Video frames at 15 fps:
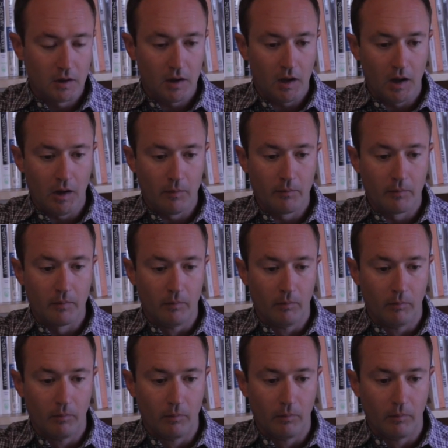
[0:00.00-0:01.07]
And
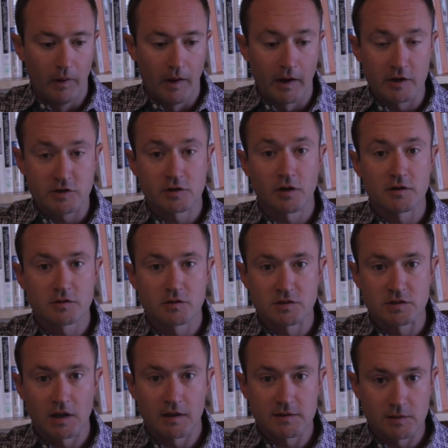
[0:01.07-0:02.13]
I should also
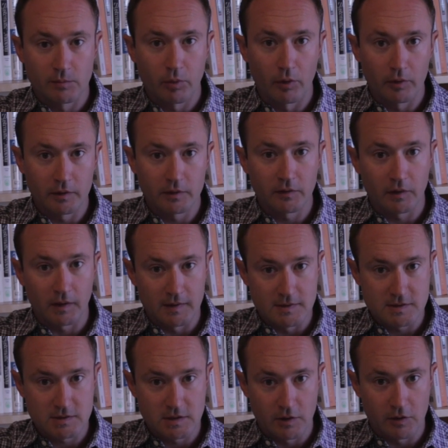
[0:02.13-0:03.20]
say it's important to
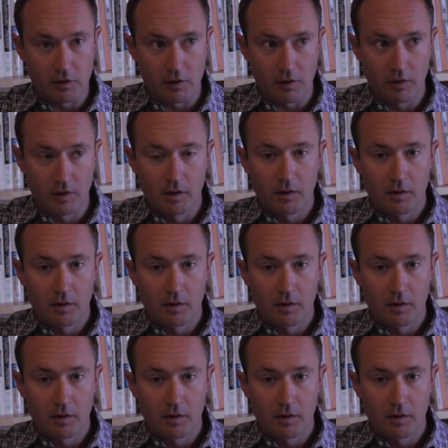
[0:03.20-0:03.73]
consider